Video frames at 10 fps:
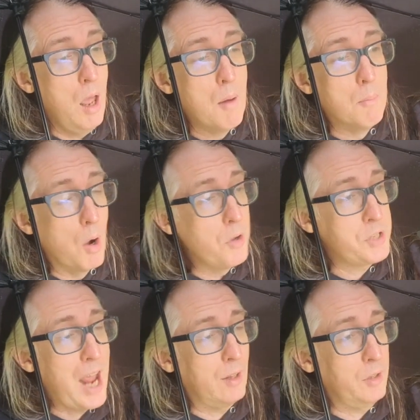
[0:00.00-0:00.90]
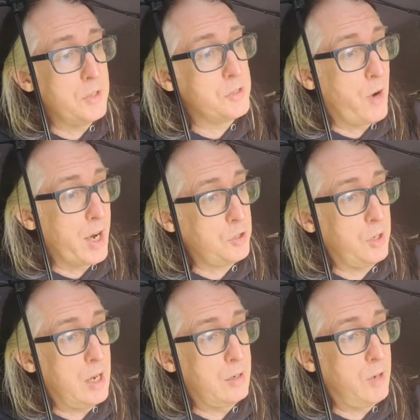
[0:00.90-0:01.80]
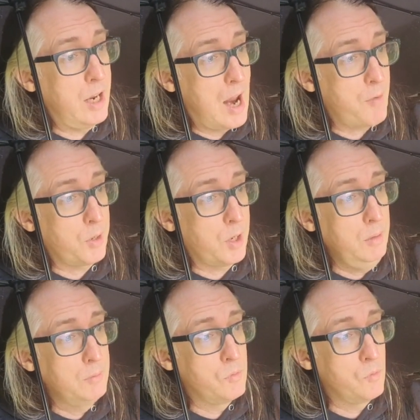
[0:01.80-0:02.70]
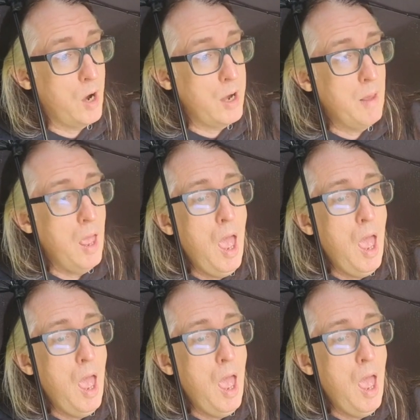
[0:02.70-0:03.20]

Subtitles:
Most Anglicans are actually in Africa, right?